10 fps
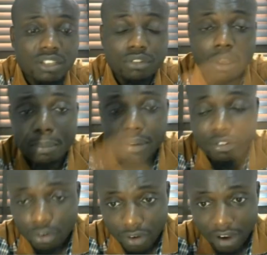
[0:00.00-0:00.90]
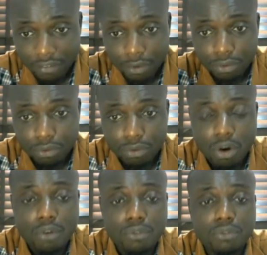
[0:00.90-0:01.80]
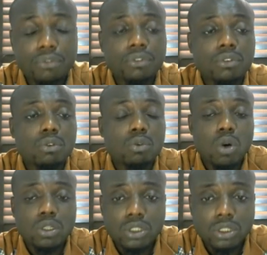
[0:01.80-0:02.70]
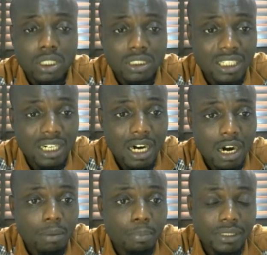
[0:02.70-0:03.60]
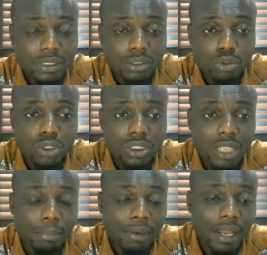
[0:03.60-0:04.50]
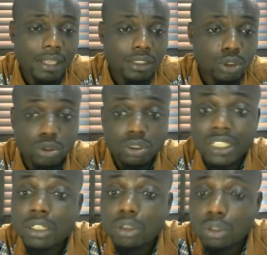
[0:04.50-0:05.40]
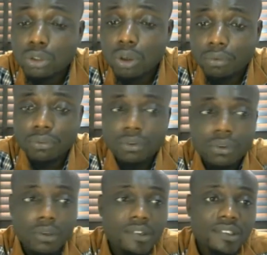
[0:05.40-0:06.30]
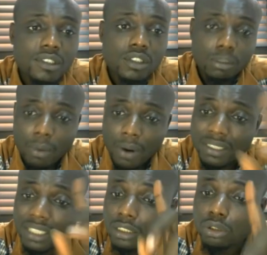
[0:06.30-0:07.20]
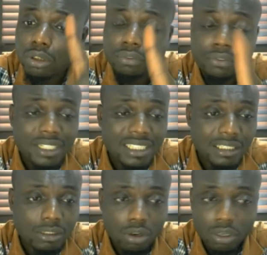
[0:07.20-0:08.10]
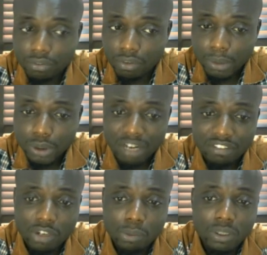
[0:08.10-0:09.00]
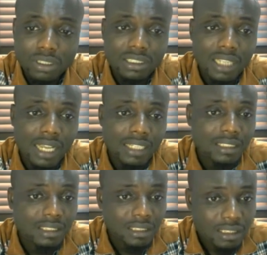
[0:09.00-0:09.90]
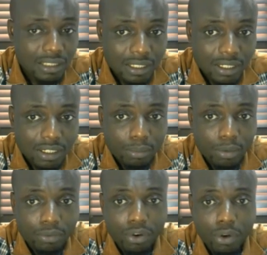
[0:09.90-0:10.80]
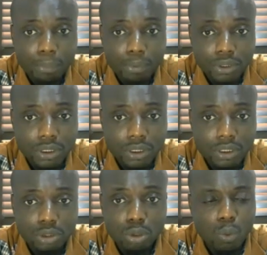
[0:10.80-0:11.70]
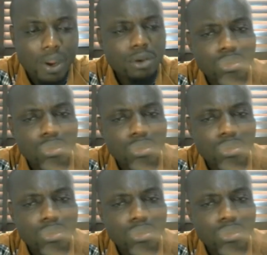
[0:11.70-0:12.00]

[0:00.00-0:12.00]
you a brief overview of what a general person who is applying should take note of. Number one, take note of reading all information available on the site before you proceed. So when you're